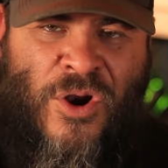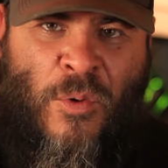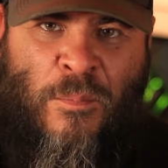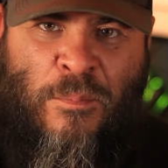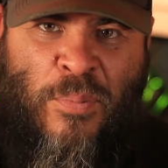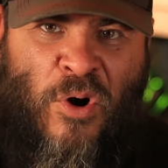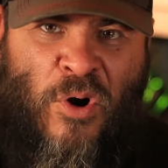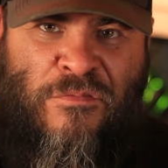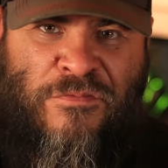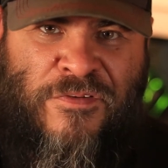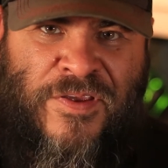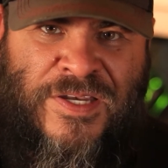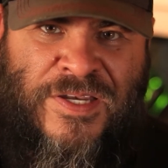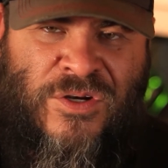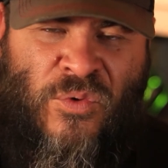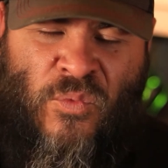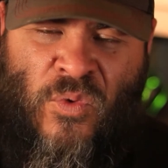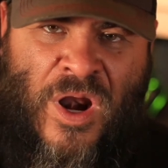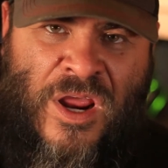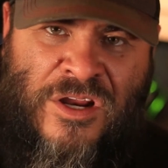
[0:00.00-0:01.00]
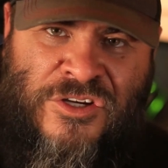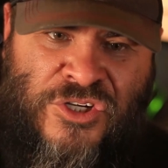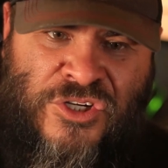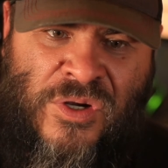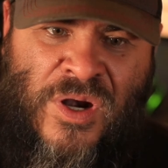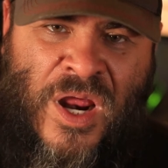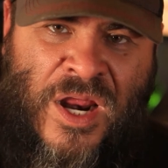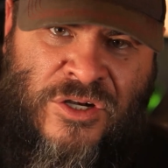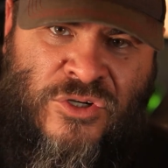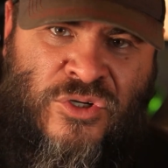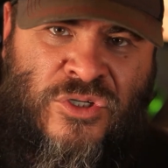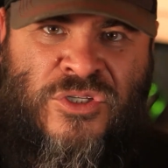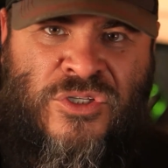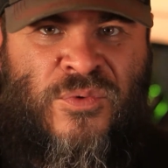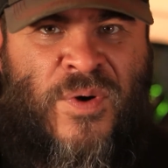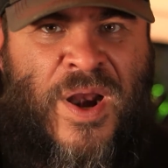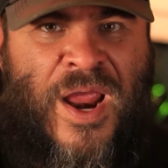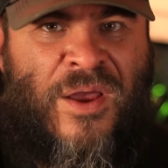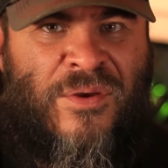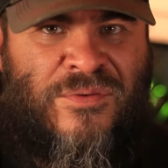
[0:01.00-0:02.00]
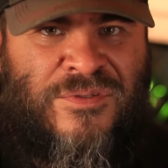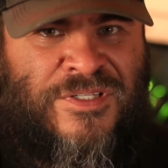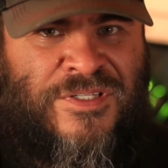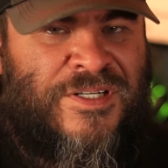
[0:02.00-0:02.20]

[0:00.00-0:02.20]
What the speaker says: perfect, and we're not shooting hundreds of rounds,